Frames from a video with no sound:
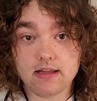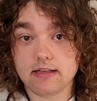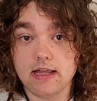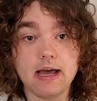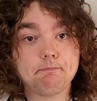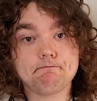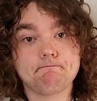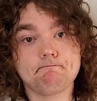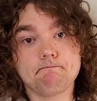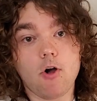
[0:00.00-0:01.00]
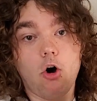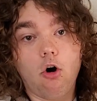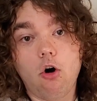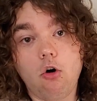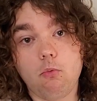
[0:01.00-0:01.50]
Not
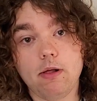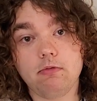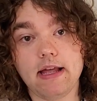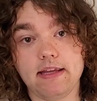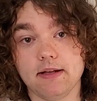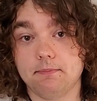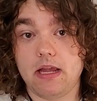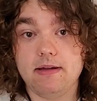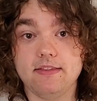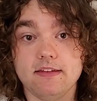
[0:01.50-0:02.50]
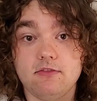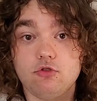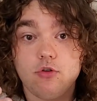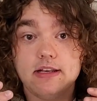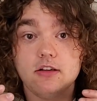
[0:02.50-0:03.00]
all will like it. Maybe the
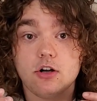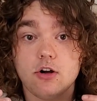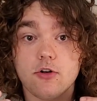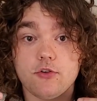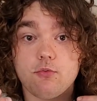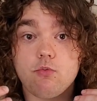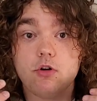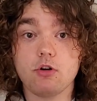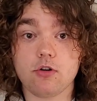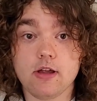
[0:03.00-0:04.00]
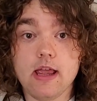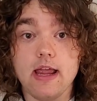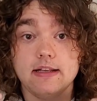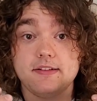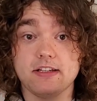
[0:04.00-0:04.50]
trading cards were
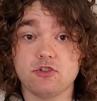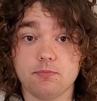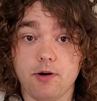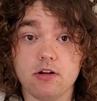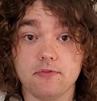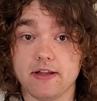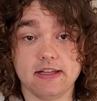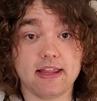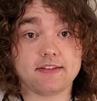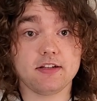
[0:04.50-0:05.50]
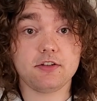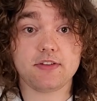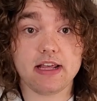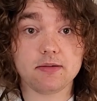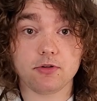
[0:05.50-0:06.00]
an essential part of it, and that's
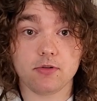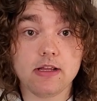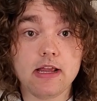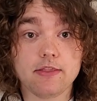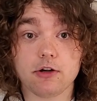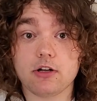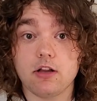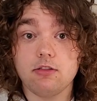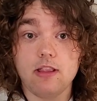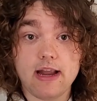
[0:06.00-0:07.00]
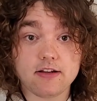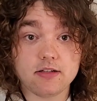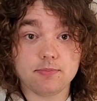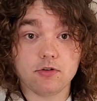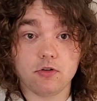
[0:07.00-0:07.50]
understandable. They're
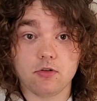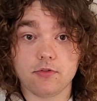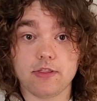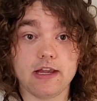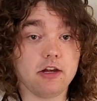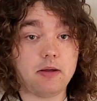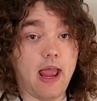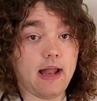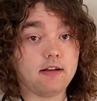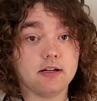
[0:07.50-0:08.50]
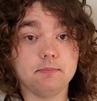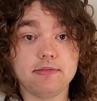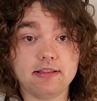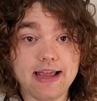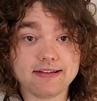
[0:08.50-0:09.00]
collectible, they add
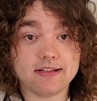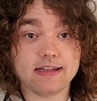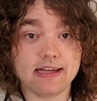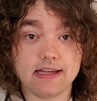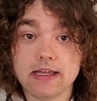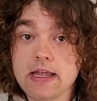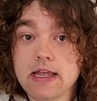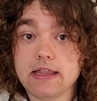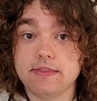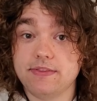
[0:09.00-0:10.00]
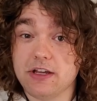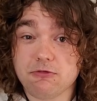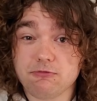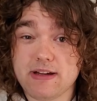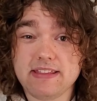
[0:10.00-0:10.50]
complexity,
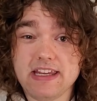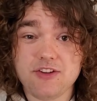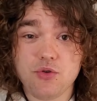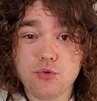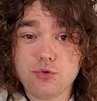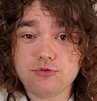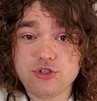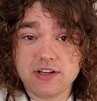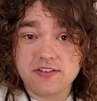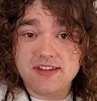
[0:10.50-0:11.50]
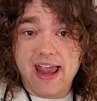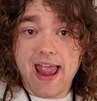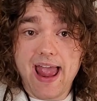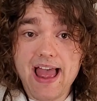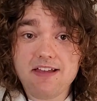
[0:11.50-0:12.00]
they're really cool just to
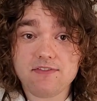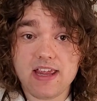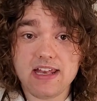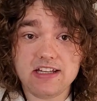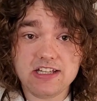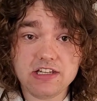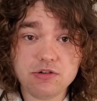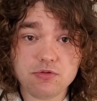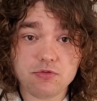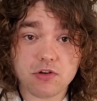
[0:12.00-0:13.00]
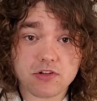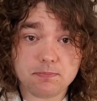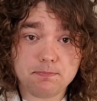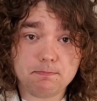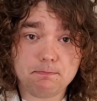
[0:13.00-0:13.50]
have and
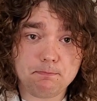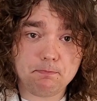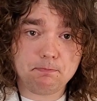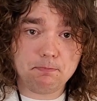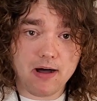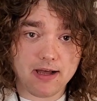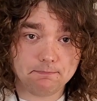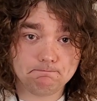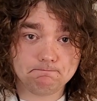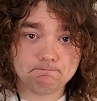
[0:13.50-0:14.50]
use, but